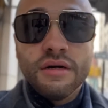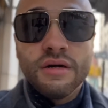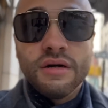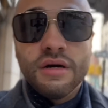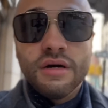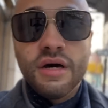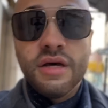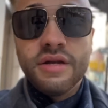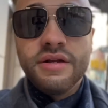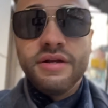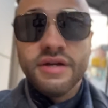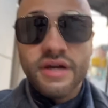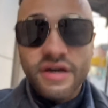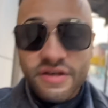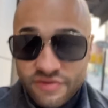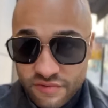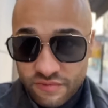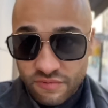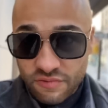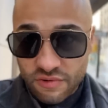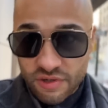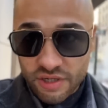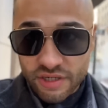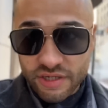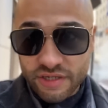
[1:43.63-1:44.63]
Another
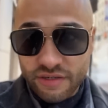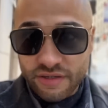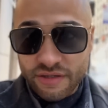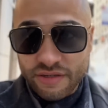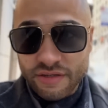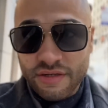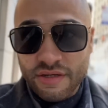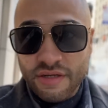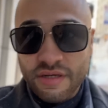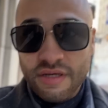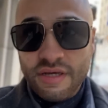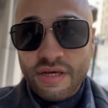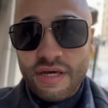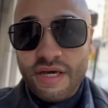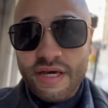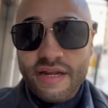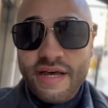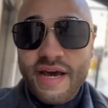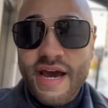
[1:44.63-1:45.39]
one in